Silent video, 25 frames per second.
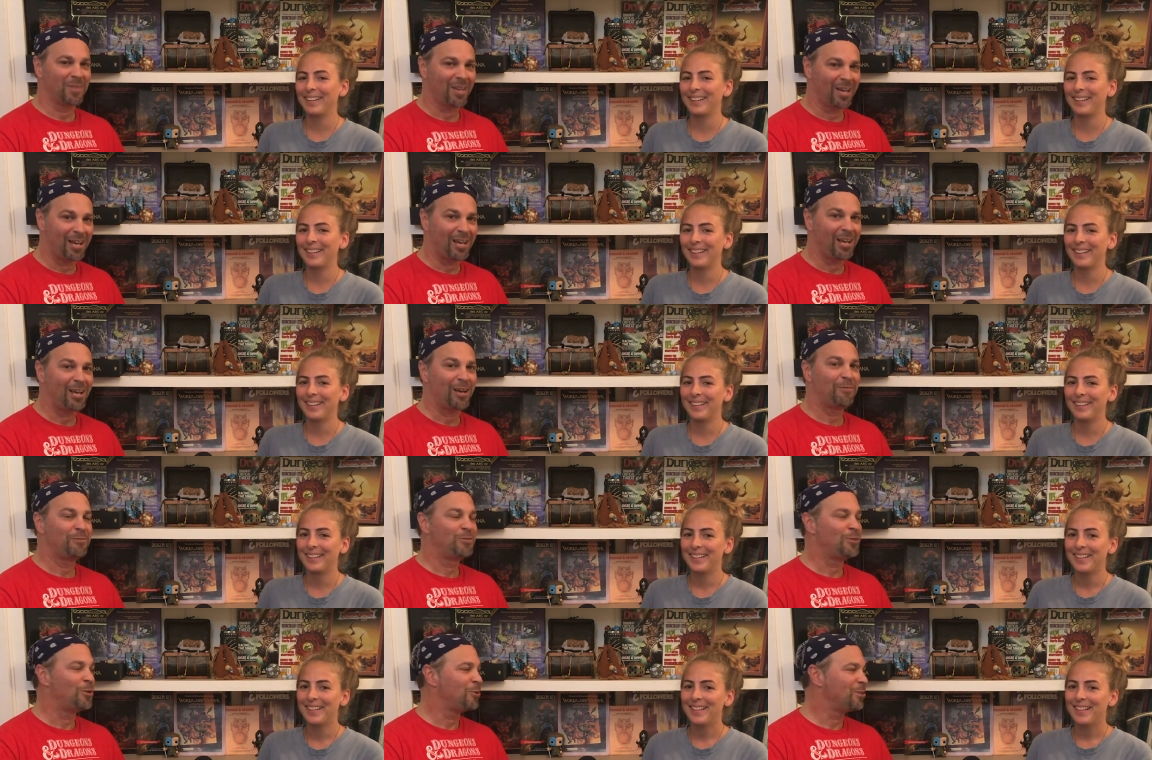Speaker 1: I
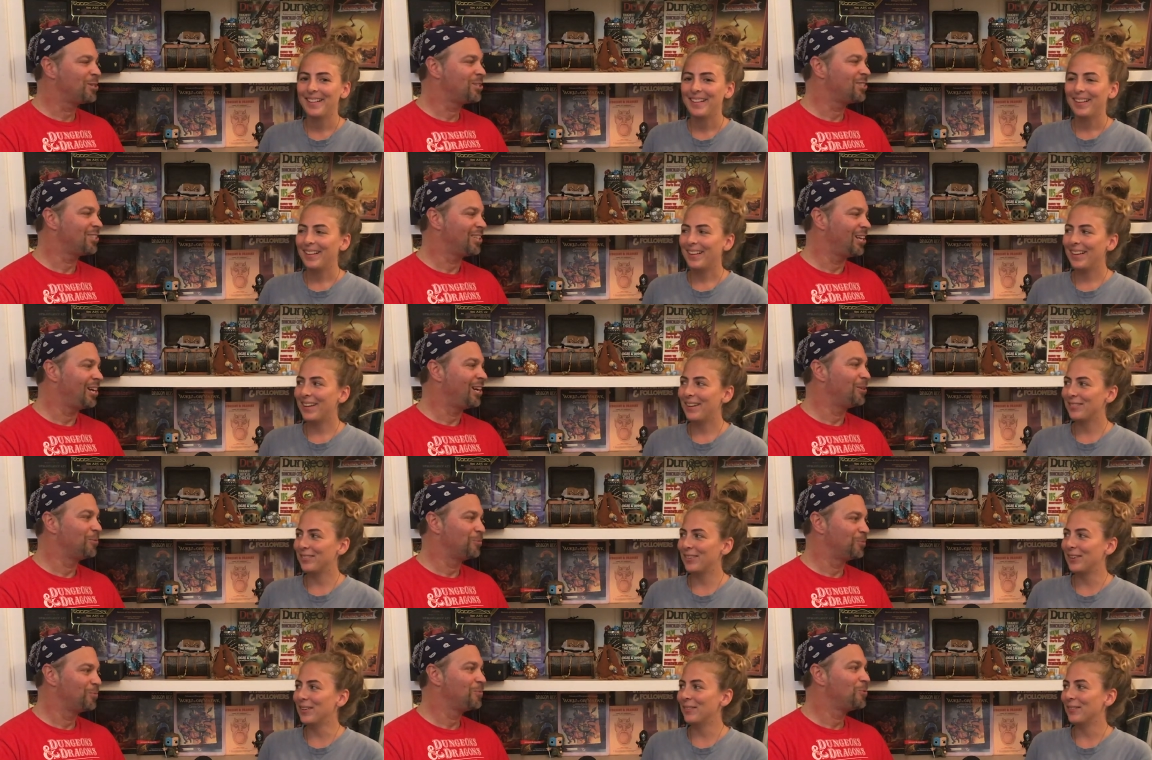have noticed
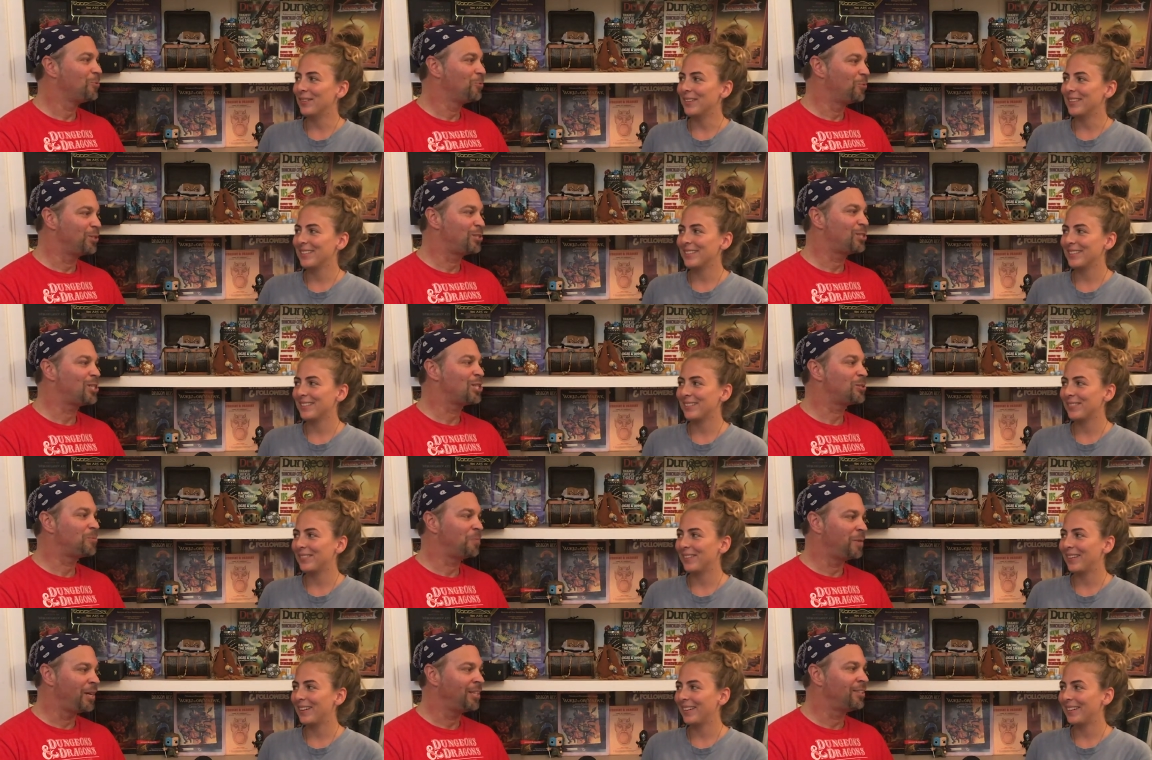that, which
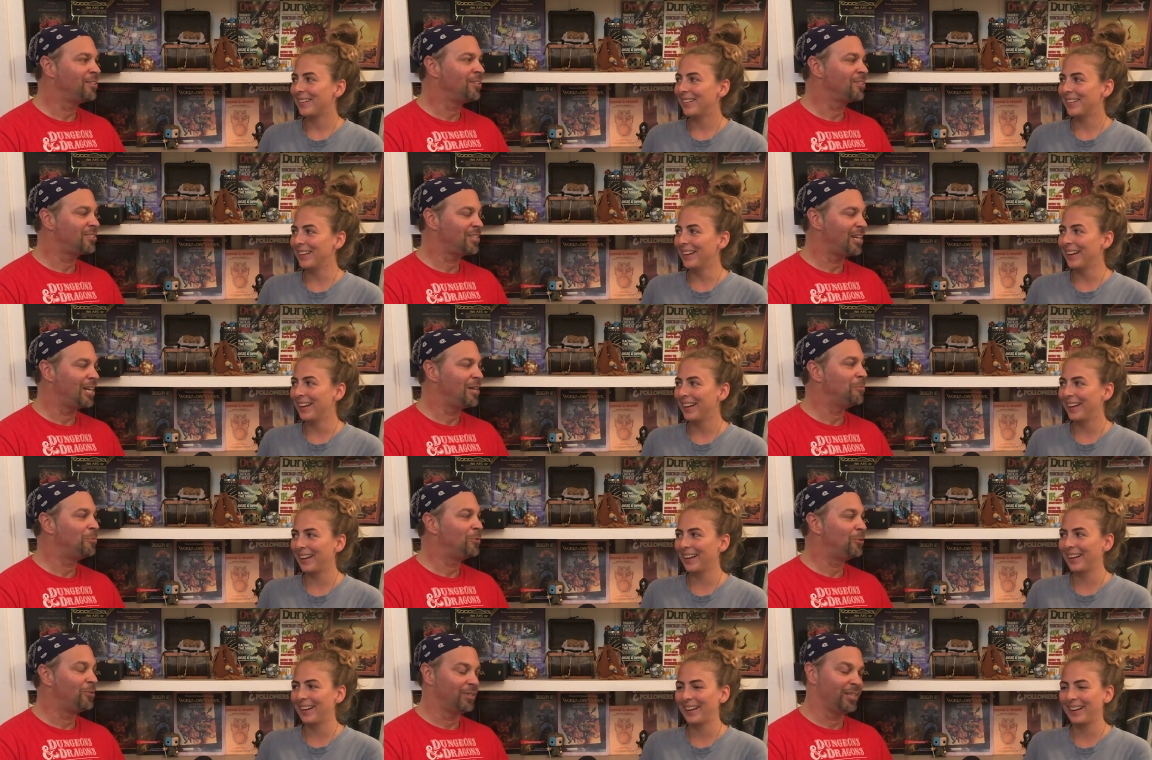has made the
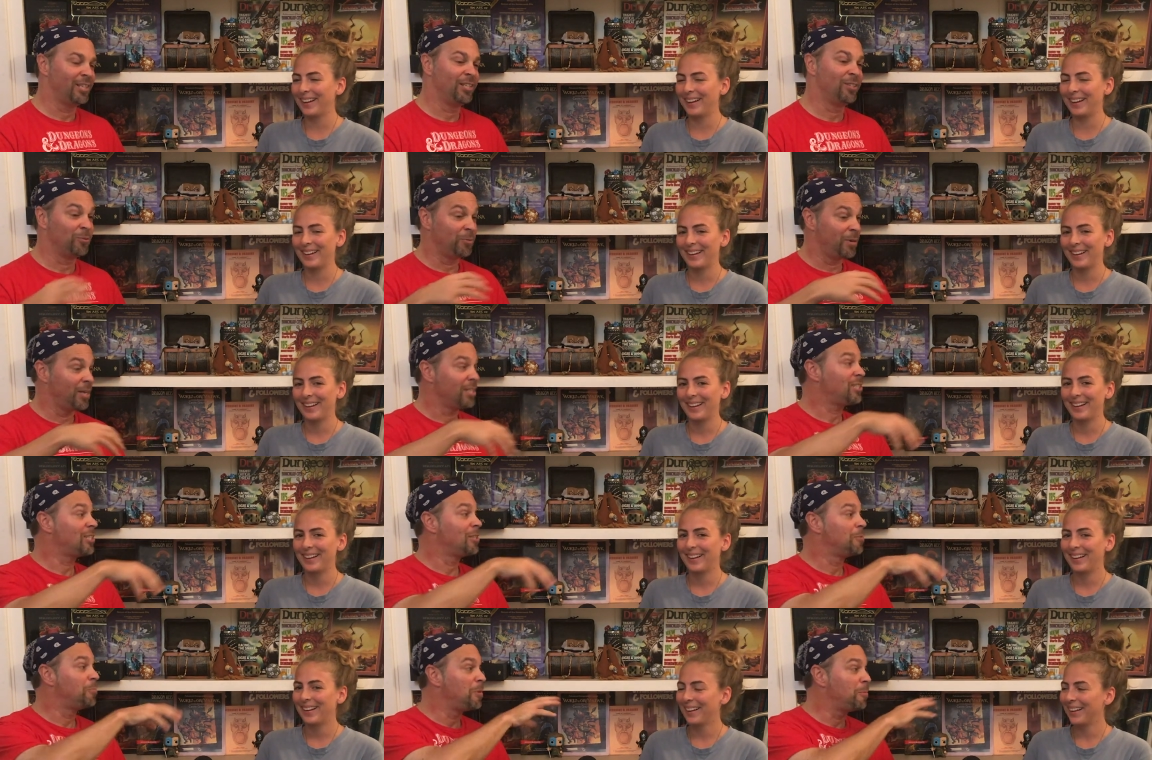table and the
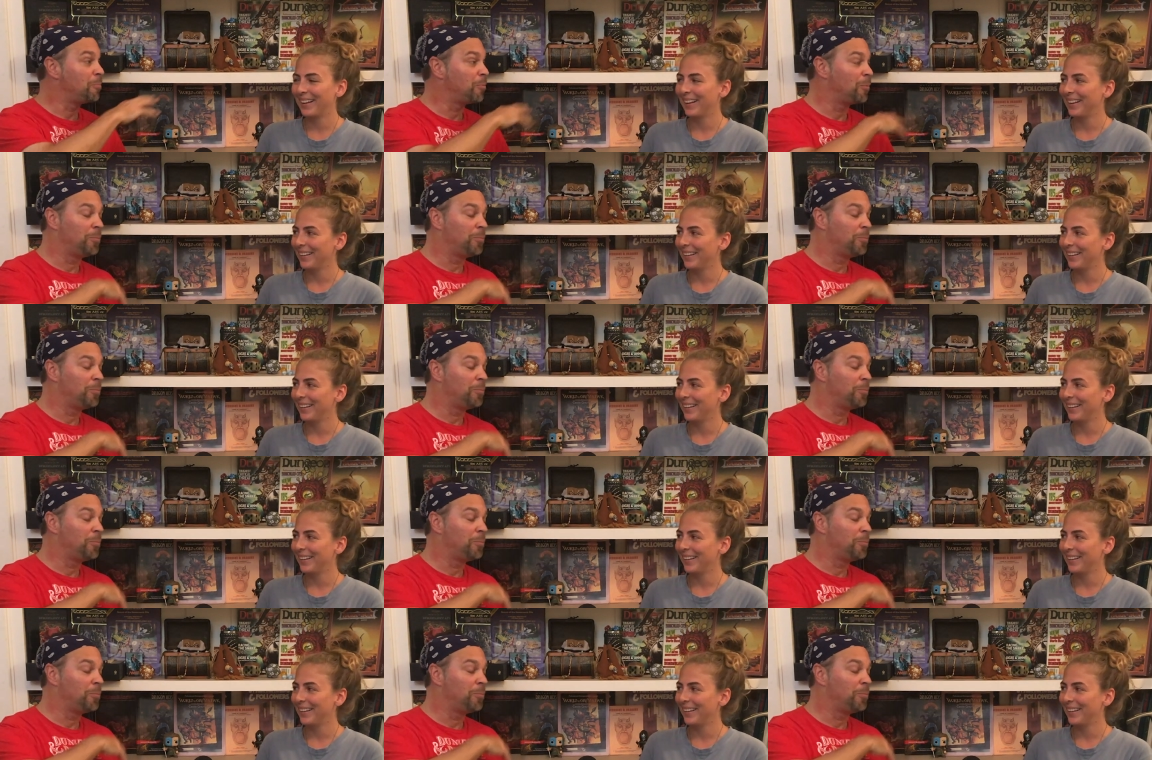rest of the people